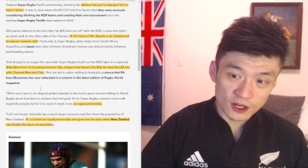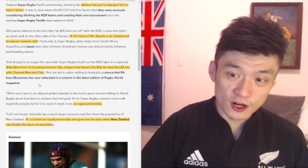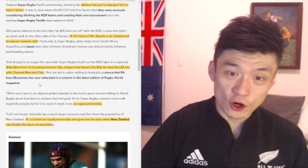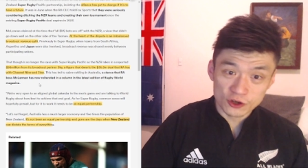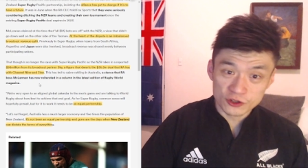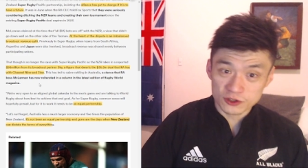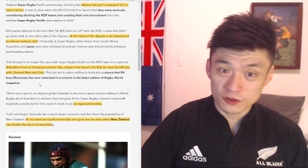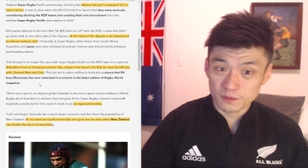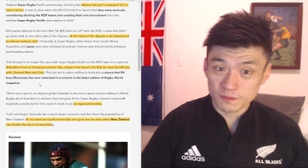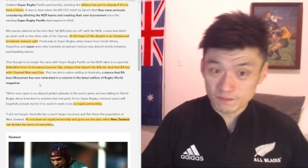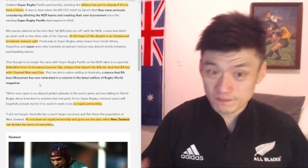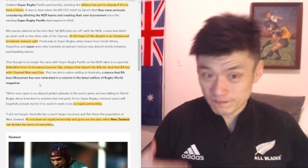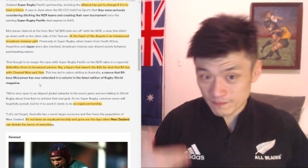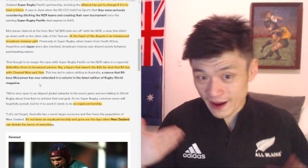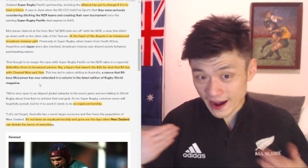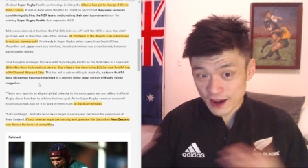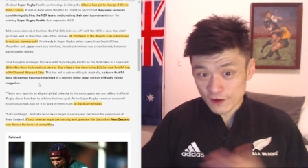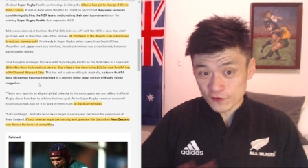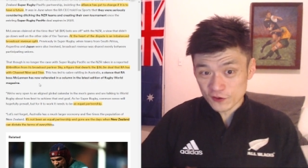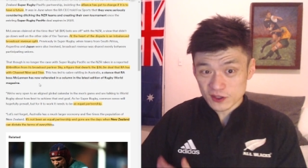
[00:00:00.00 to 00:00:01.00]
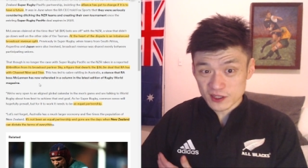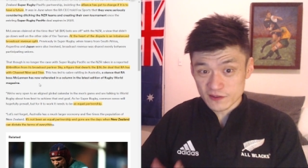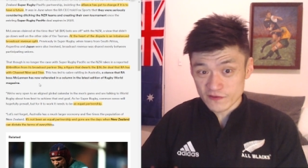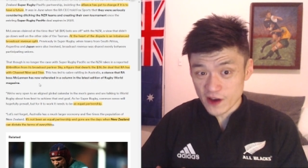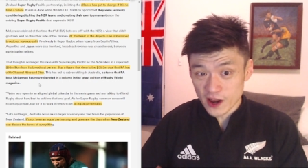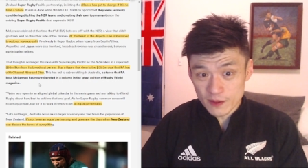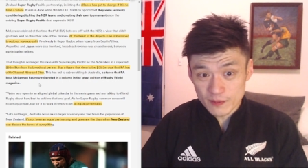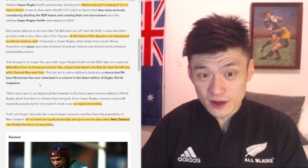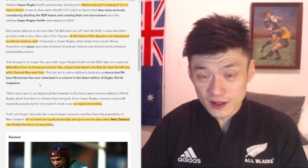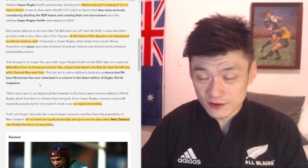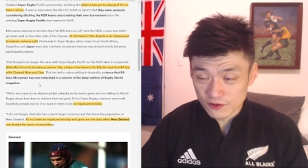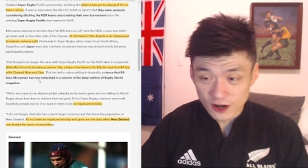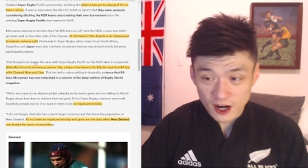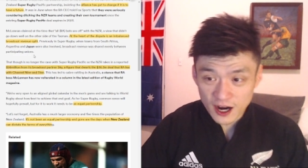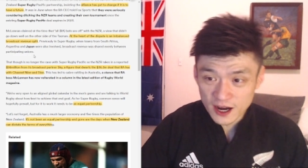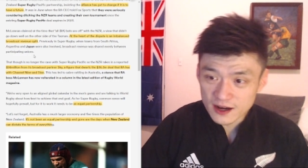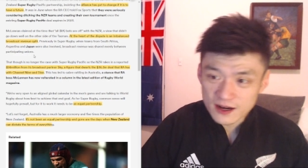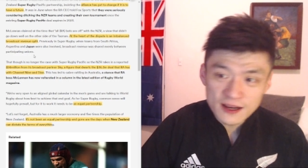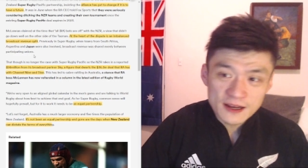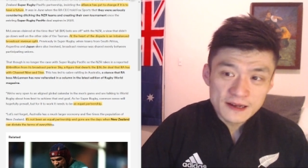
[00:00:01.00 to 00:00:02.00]
also pay for the development,
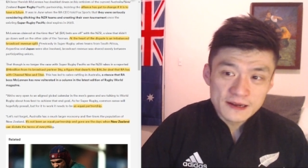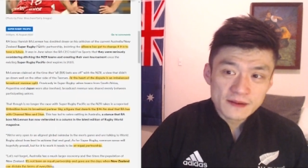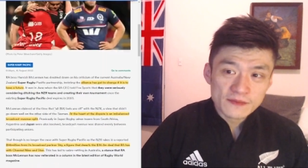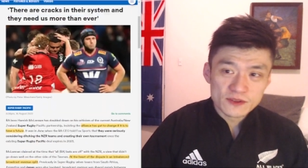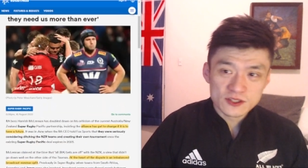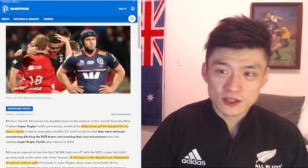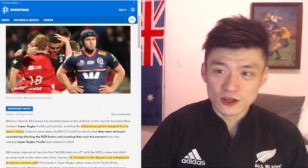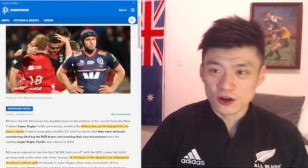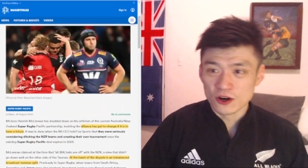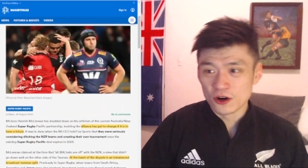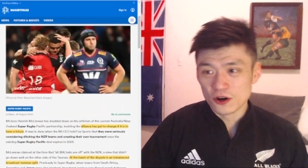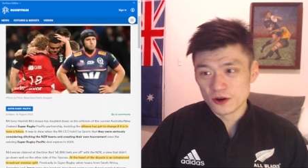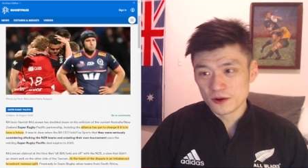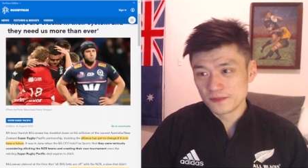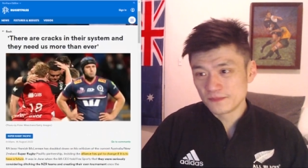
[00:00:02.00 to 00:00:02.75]
right? So